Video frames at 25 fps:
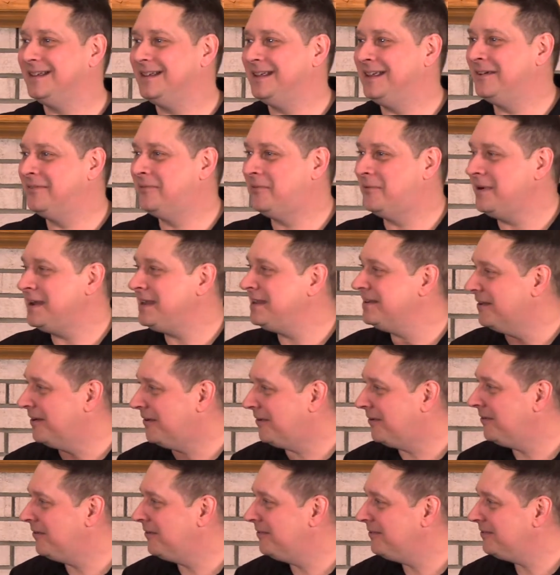If we
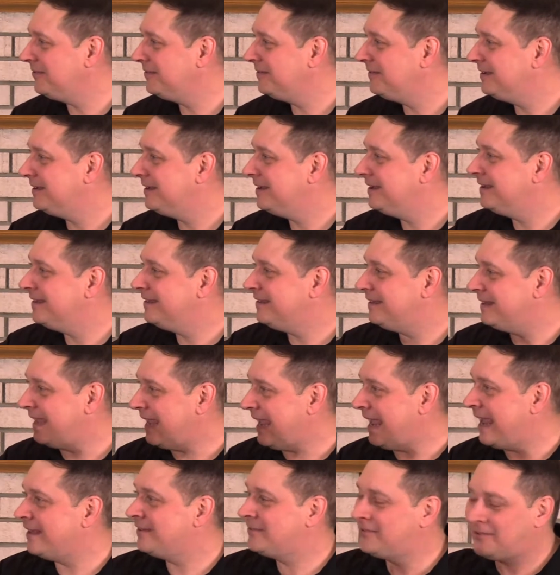know the
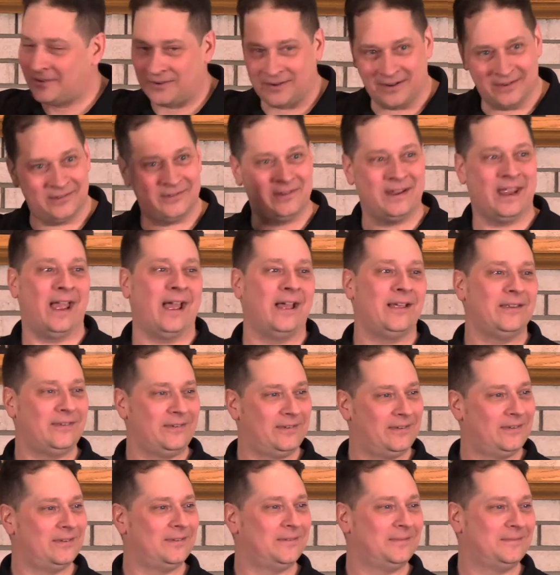answer is yes,